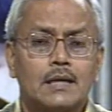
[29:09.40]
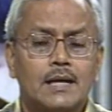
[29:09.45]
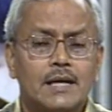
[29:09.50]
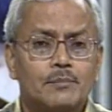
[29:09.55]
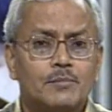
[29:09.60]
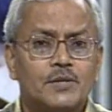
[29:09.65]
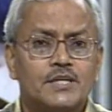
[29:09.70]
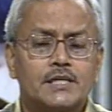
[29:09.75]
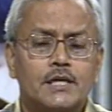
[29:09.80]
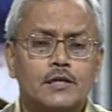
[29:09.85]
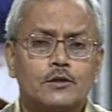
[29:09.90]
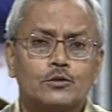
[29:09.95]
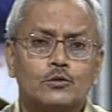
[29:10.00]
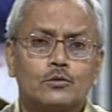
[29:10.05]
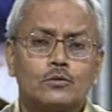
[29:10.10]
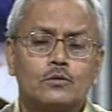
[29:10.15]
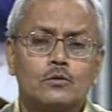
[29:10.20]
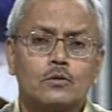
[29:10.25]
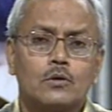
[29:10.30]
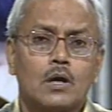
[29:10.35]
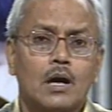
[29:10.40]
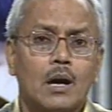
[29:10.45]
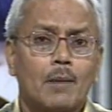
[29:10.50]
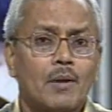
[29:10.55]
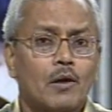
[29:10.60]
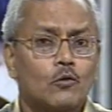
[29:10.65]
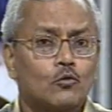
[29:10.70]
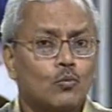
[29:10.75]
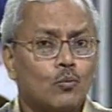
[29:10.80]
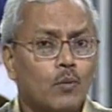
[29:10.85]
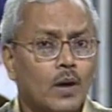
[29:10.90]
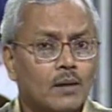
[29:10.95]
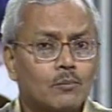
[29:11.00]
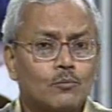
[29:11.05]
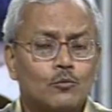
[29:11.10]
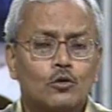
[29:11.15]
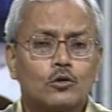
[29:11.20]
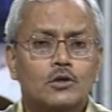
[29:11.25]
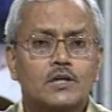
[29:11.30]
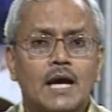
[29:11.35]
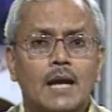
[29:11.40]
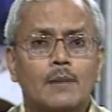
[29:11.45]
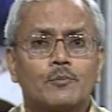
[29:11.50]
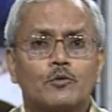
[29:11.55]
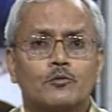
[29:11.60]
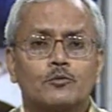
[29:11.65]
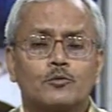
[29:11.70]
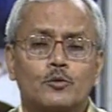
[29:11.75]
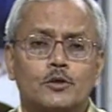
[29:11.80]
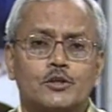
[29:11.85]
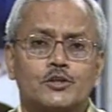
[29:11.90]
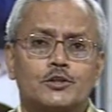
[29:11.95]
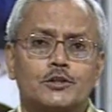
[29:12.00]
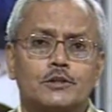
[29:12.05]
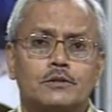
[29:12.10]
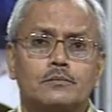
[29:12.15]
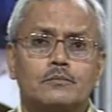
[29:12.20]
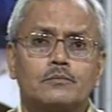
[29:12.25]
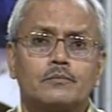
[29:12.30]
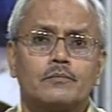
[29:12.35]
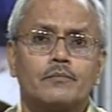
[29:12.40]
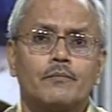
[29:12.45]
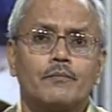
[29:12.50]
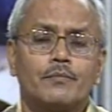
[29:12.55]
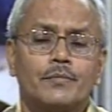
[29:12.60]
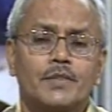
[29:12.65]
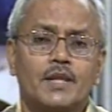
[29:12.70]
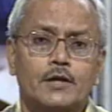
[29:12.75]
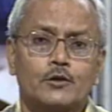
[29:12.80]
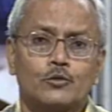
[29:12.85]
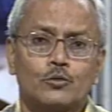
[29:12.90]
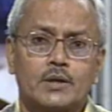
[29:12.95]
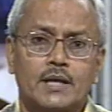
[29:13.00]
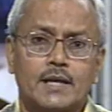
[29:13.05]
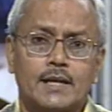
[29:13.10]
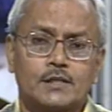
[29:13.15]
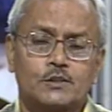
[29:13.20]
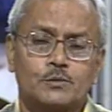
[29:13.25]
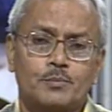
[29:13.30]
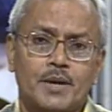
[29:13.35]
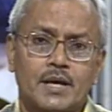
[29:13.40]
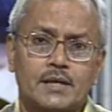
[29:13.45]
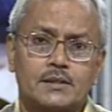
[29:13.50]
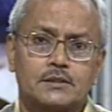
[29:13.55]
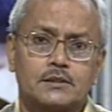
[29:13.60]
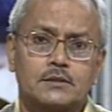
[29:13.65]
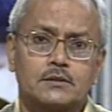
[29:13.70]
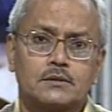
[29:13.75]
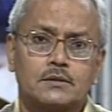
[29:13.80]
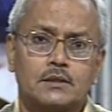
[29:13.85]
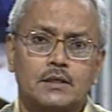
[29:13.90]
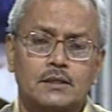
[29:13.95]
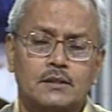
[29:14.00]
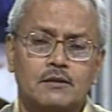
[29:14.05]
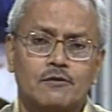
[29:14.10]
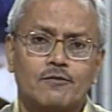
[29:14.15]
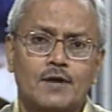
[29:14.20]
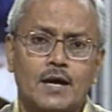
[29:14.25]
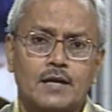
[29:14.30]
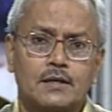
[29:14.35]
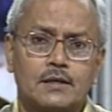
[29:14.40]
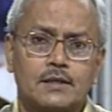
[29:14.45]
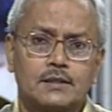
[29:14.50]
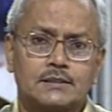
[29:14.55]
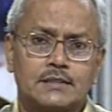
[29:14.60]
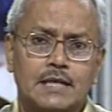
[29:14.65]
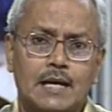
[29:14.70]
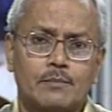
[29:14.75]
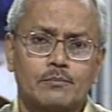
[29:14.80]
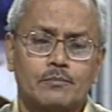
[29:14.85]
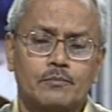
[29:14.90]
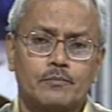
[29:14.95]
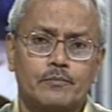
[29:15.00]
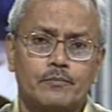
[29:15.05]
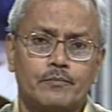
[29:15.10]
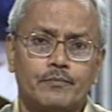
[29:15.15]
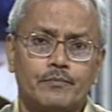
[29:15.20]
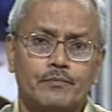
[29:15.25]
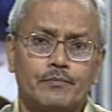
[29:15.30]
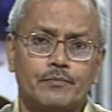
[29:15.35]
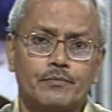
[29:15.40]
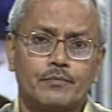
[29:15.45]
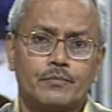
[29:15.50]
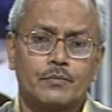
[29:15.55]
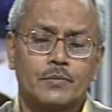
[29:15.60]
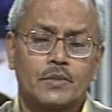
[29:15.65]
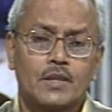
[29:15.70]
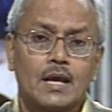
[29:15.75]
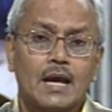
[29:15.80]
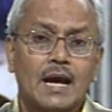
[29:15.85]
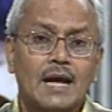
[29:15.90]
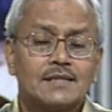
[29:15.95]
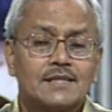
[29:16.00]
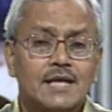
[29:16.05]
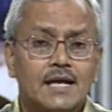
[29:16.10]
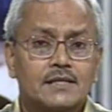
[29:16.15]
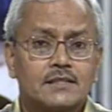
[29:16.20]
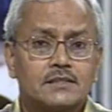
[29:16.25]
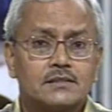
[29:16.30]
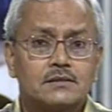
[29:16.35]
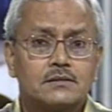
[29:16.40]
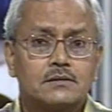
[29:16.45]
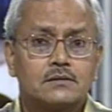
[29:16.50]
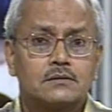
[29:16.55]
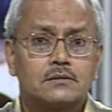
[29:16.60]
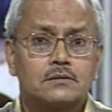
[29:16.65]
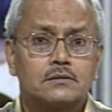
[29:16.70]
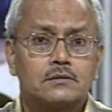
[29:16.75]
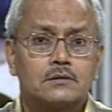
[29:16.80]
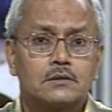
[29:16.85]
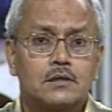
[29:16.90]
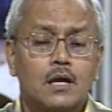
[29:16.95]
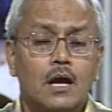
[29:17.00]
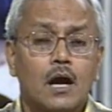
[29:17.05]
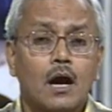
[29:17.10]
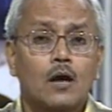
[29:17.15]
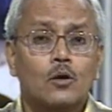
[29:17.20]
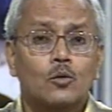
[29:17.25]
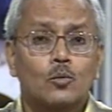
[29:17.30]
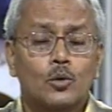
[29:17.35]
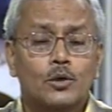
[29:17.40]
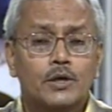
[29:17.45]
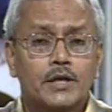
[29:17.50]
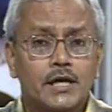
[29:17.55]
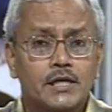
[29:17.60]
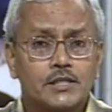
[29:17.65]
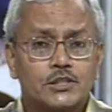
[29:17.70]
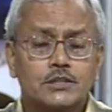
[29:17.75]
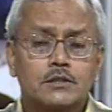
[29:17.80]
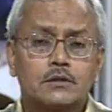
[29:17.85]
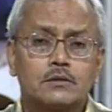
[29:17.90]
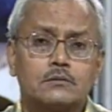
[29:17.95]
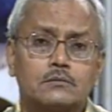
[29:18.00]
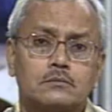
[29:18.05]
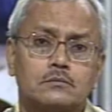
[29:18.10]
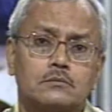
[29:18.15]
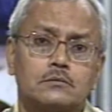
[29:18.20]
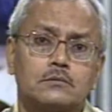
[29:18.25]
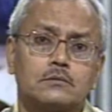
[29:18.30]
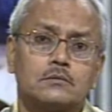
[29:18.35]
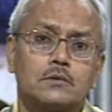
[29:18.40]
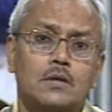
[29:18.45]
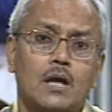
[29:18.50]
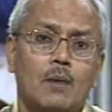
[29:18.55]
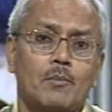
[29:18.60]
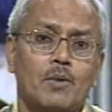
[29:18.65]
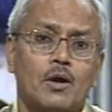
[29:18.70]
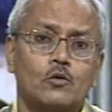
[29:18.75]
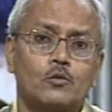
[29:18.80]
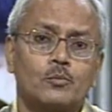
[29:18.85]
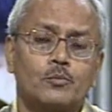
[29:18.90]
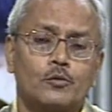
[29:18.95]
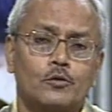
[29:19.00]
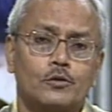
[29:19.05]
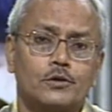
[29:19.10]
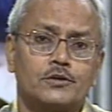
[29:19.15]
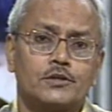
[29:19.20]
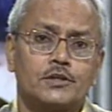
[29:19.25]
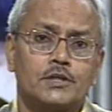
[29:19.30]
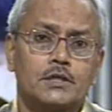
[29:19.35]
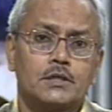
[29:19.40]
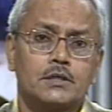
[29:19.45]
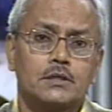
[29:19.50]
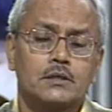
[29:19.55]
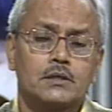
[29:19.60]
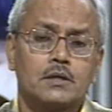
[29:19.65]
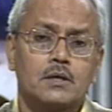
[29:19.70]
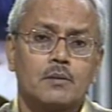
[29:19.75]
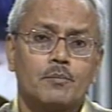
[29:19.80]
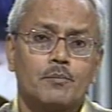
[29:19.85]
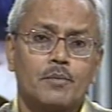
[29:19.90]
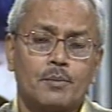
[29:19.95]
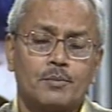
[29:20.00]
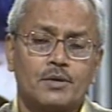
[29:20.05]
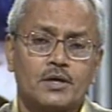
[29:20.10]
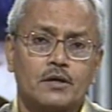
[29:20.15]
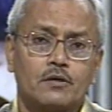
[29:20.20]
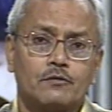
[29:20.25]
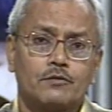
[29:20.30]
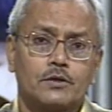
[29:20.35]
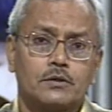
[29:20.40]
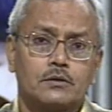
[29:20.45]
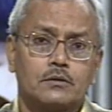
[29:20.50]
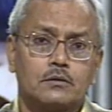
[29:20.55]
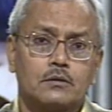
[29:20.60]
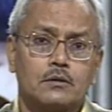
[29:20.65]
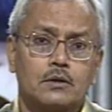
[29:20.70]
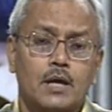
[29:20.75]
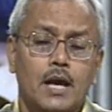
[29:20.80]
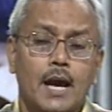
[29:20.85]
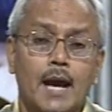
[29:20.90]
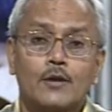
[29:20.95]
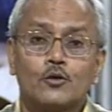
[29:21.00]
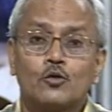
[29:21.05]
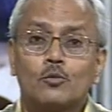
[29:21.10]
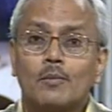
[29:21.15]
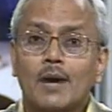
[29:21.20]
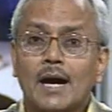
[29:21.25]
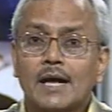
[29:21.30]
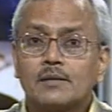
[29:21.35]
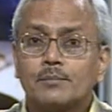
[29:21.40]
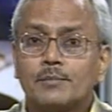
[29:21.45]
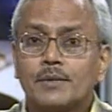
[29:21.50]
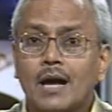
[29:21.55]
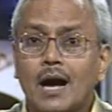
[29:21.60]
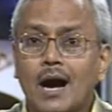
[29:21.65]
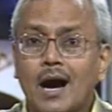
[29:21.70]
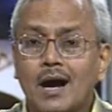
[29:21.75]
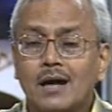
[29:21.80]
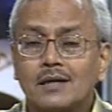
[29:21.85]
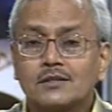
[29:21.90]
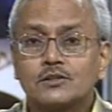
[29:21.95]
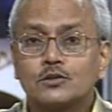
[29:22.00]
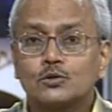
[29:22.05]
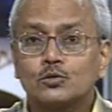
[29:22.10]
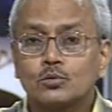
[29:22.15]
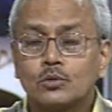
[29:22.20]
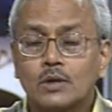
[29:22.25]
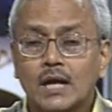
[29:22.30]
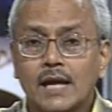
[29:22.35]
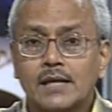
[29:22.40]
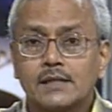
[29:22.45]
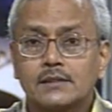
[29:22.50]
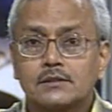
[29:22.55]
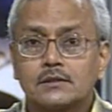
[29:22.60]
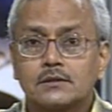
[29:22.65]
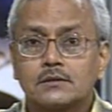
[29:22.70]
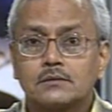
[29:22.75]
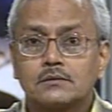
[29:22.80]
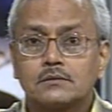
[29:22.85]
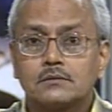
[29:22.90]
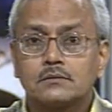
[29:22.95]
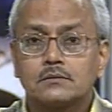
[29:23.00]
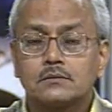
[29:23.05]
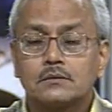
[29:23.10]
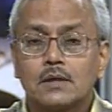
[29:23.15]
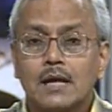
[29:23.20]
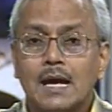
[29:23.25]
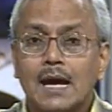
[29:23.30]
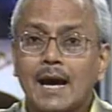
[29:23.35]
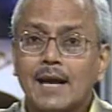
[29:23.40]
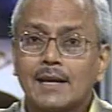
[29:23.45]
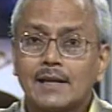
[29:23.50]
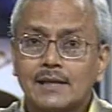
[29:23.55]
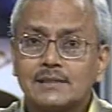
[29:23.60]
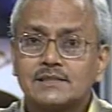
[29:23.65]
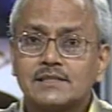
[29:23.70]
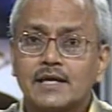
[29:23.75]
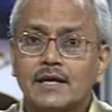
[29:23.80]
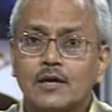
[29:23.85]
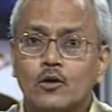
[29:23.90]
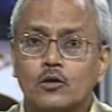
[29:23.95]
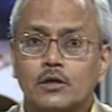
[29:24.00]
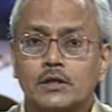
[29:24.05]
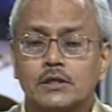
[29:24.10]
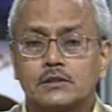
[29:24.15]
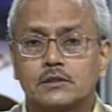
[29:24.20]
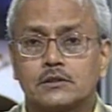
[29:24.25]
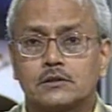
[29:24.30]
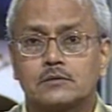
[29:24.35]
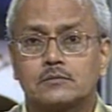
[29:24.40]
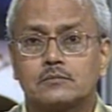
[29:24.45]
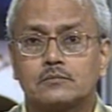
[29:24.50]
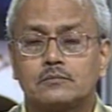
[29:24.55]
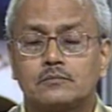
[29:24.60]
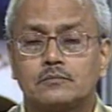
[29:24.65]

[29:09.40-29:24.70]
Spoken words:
let me tell you about one more type of question that you can expect in the final exam, and that is a quotation about poetry may be given and you might be asked to write an essay on it.